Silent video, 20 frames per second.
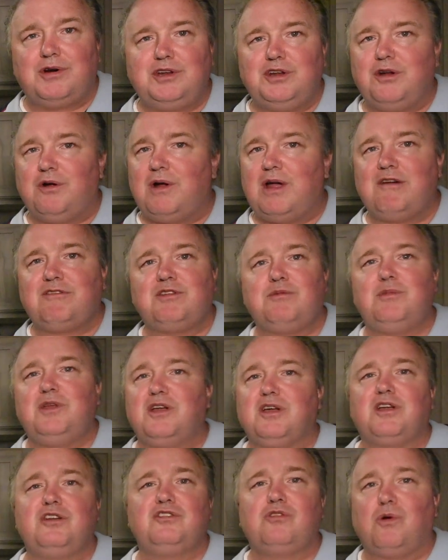you don't have to be
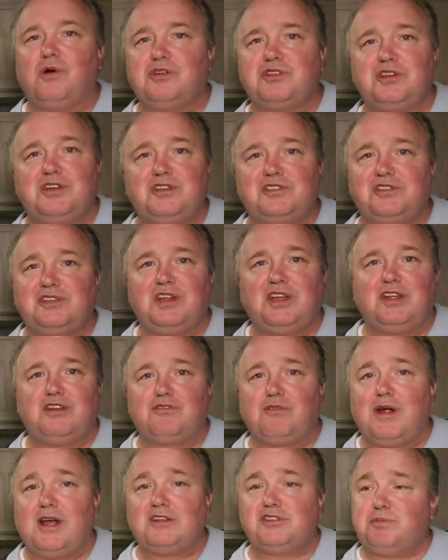a contortionist to get
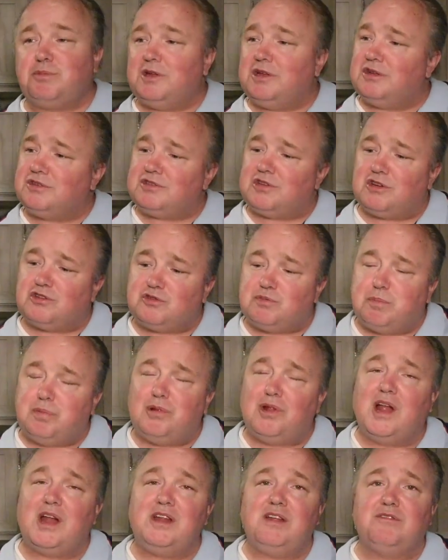dressed because there's
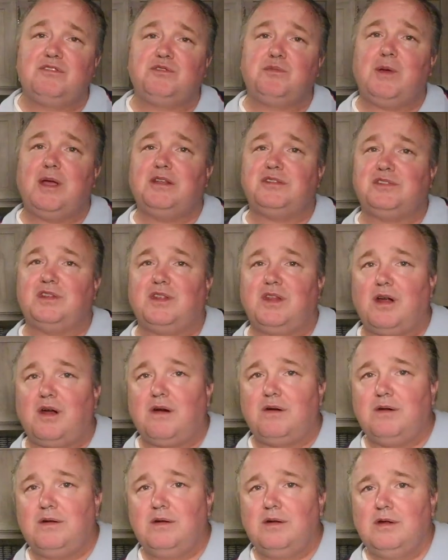plenty of space in
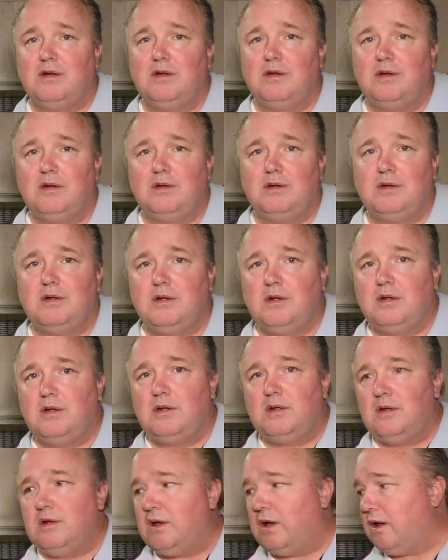there.
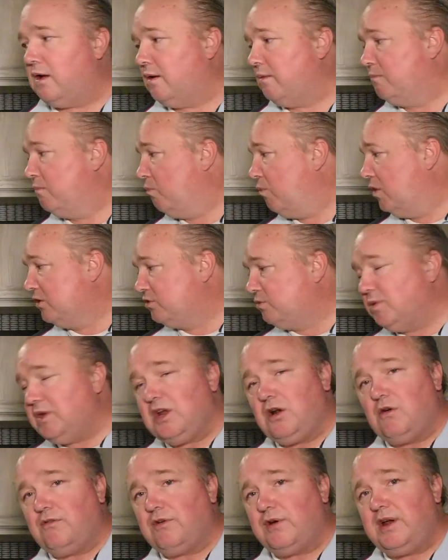Once we
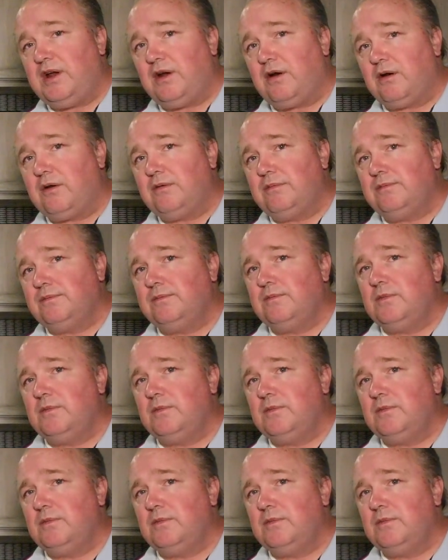get over here,